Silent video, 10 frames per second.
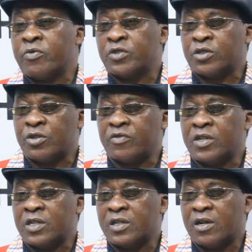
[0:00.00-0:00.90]
provision of
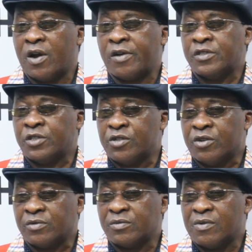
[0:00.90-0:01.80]
the
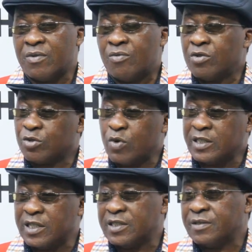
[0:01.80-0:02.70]
union was
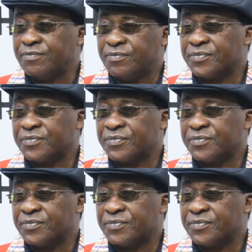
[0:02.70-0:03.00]
thwarted